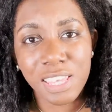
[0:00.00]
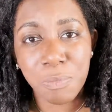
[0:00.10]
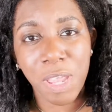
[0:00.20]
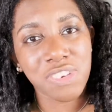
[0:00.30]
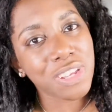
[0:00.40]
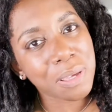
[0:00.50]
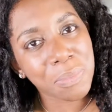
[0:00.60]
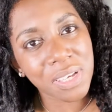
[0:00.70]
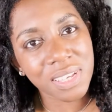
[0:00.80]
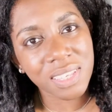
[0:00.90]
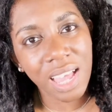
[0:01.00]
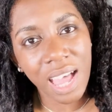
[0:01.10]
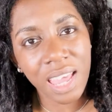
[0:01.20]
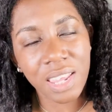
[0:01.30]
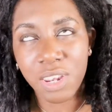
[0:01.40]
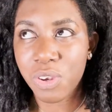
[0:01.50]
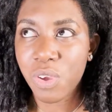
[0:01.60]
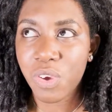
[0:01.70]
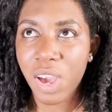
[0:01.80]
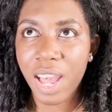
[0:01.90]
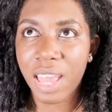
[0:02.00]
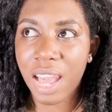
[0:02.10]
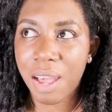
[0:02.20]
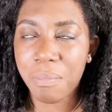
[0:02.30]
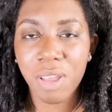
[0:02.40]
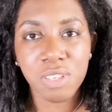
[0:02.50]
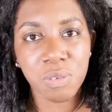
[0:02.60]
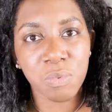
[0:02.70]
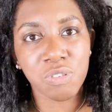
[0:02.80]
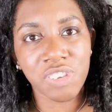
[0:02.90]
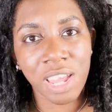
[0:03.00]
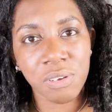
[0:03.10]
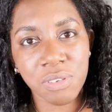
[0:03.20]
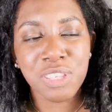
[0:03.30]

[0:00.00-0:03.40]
especially because I know I am a small channel.